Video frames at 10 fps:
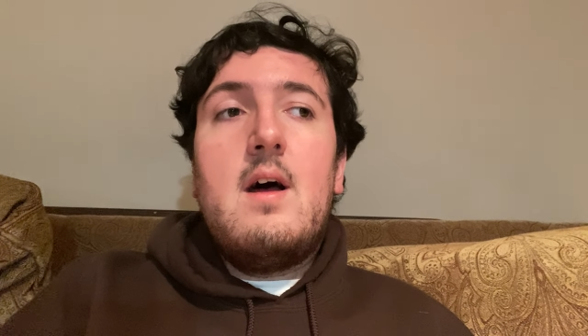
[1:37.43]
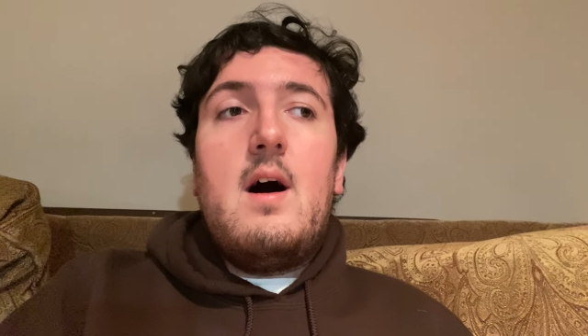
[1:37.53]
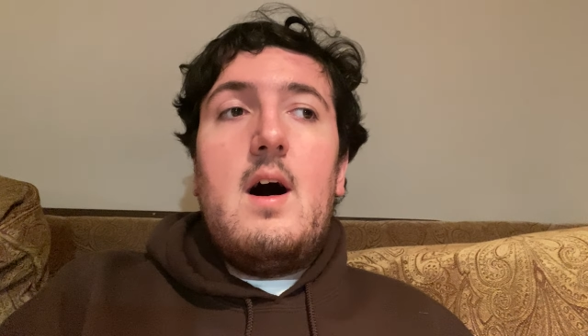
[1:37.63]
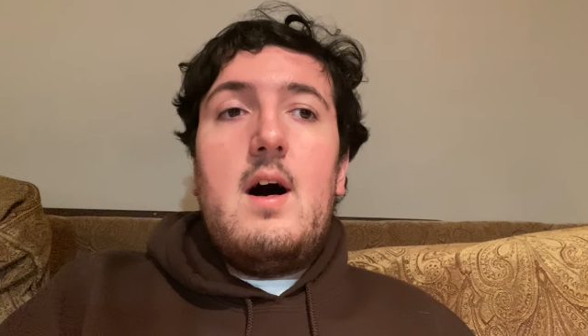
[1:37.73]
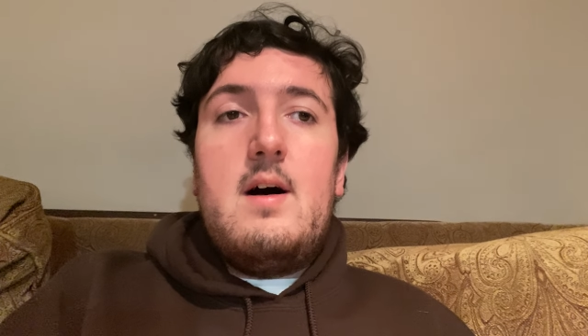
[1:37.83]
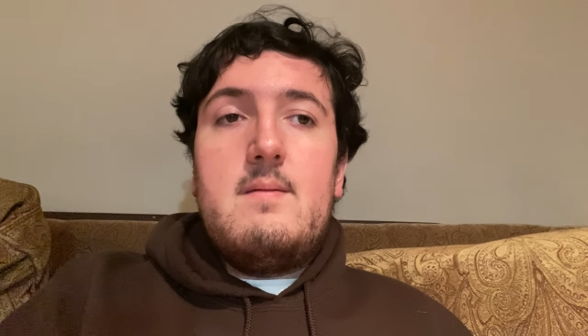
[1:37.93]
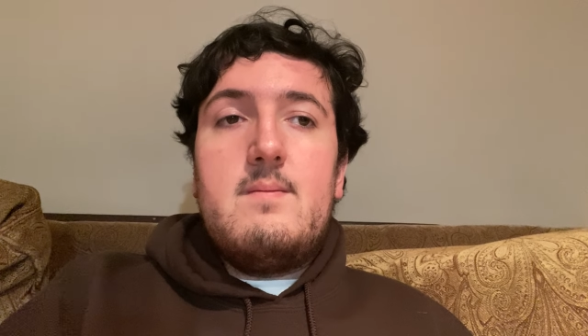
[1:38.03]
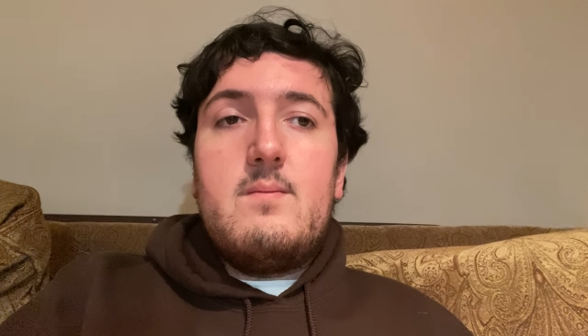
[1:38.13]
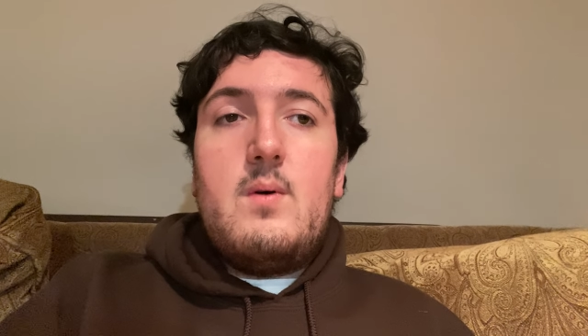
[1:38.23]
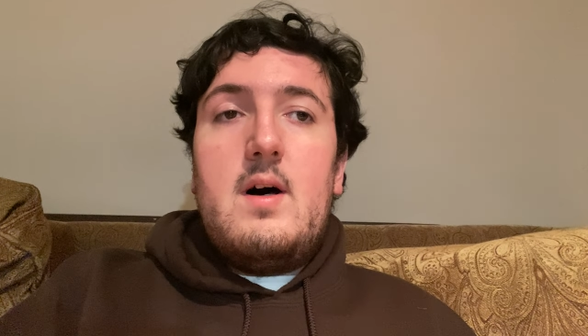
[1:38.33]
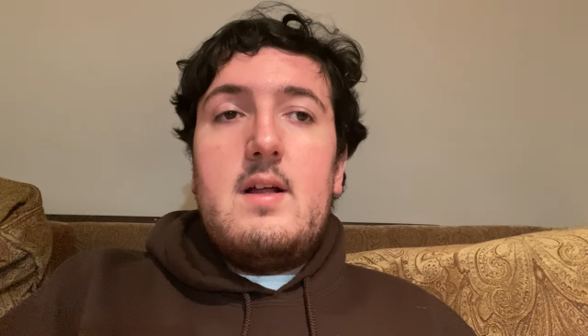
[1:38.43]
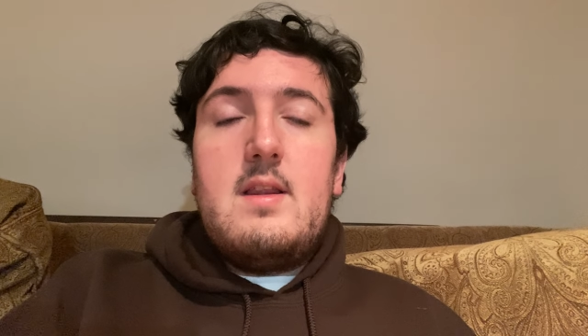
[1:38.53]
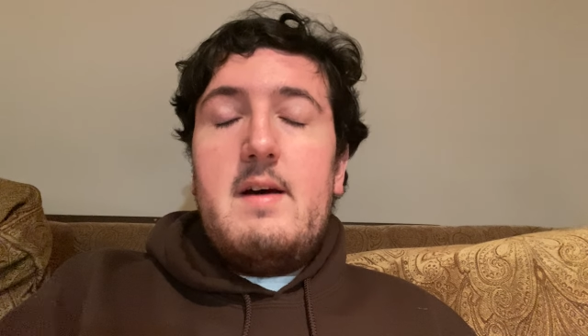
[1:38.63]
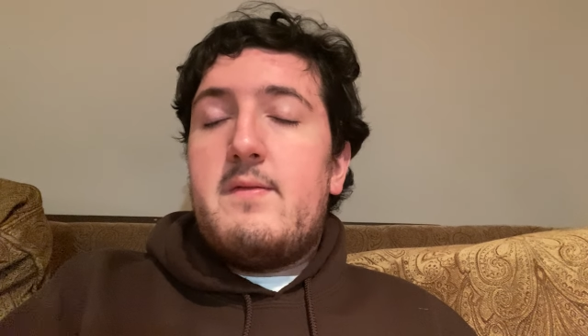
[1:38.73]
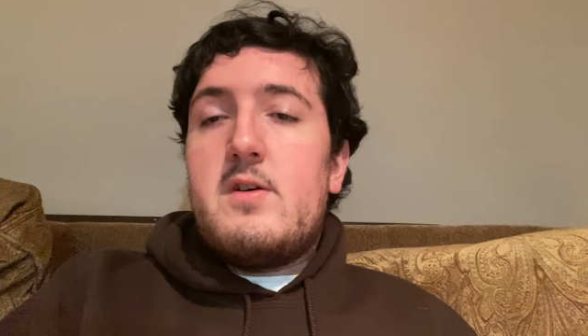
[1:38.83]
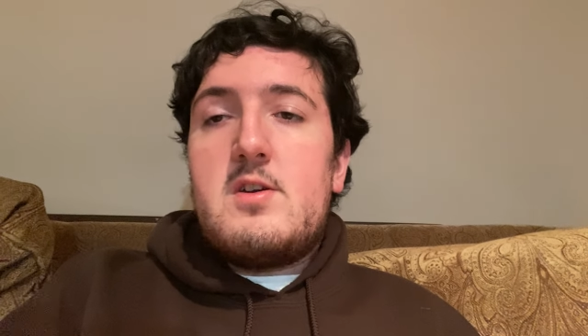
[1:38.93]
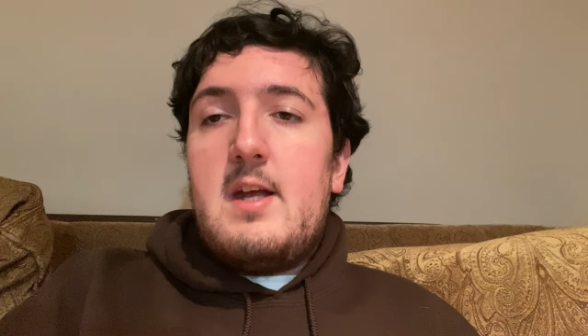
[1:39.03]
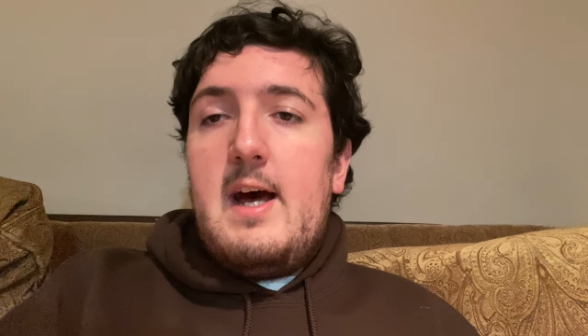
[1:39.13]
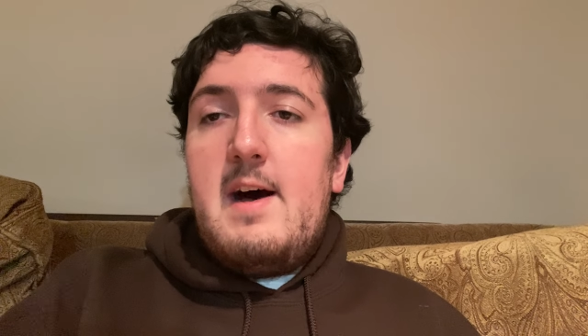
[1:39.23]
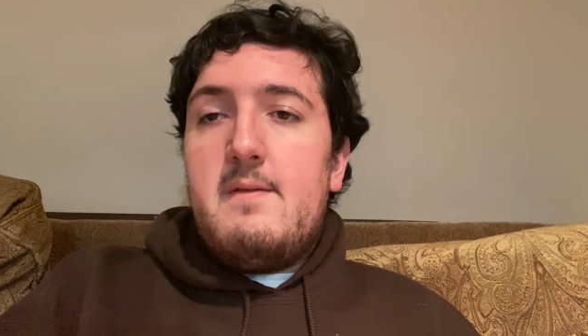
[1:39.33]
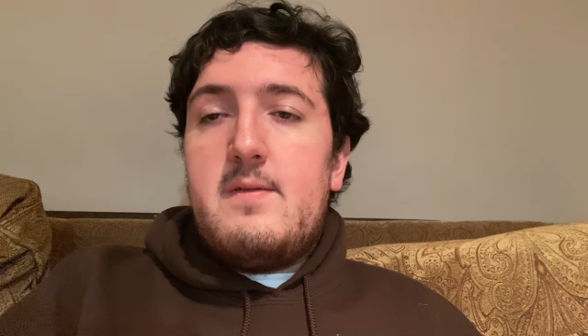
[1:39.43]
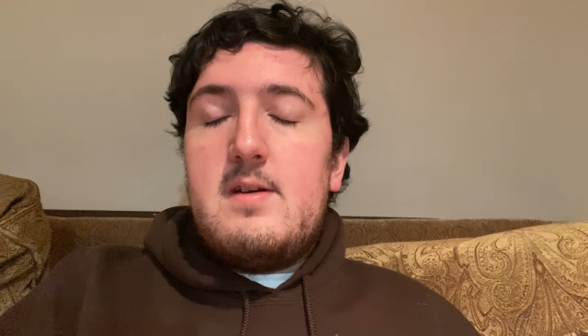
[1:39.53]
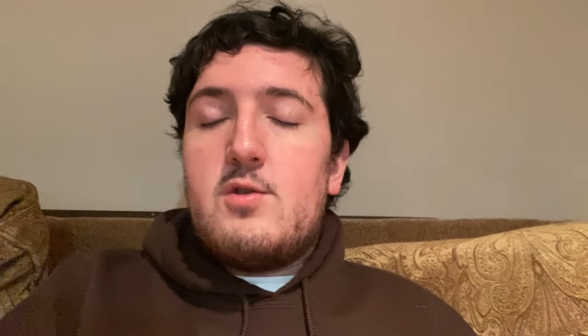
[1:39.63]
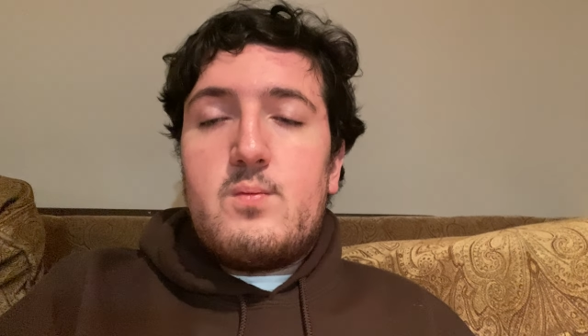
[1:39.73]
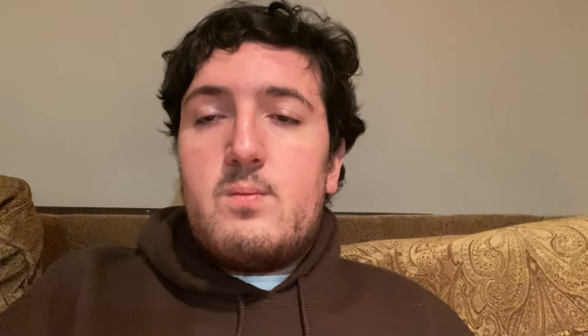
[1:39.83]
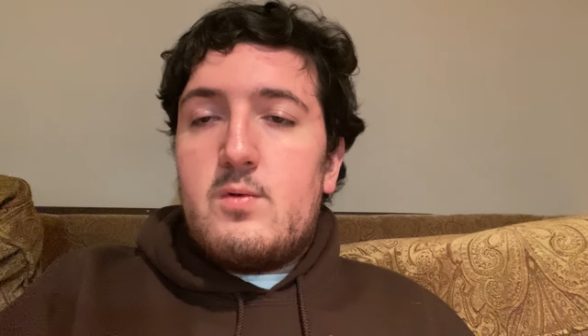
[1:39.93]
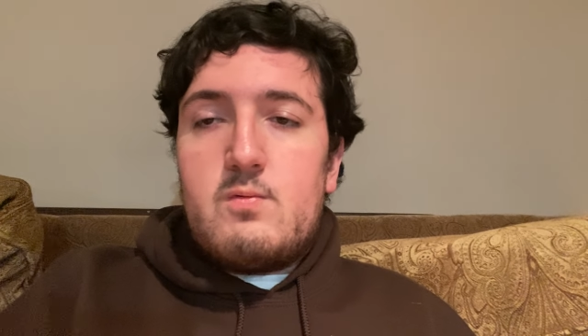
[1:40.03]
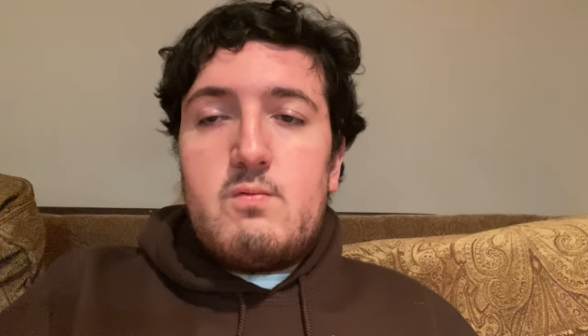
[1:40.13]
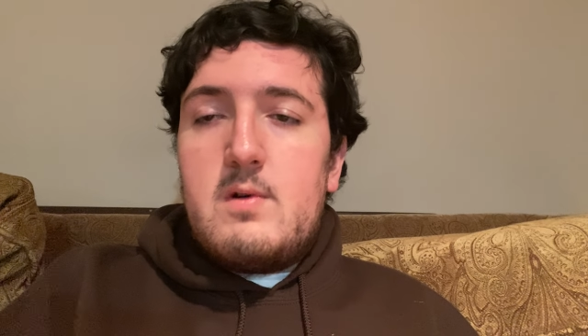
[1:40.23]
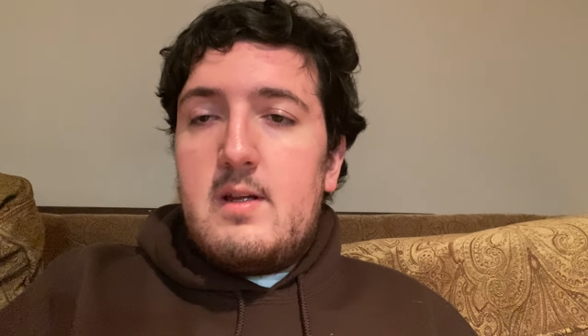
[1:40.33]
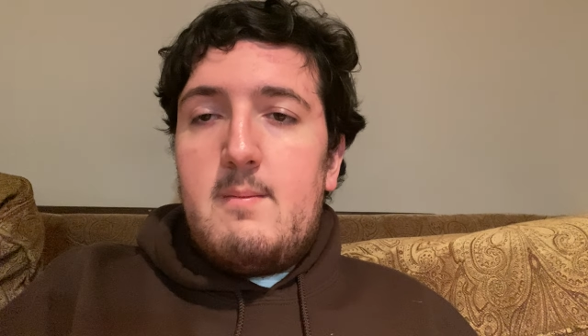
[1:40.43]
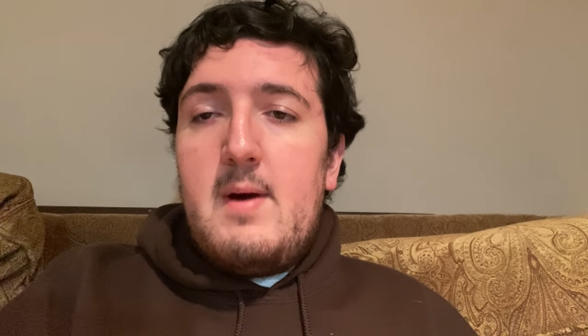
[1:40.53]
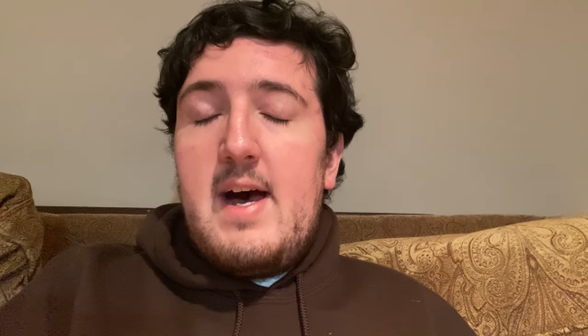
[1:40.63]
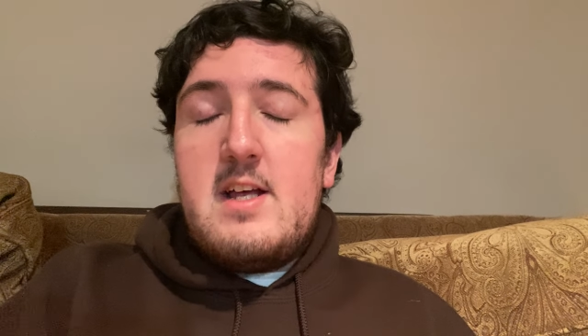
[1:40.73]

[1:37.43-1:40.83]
Um, but that first half is was really bad,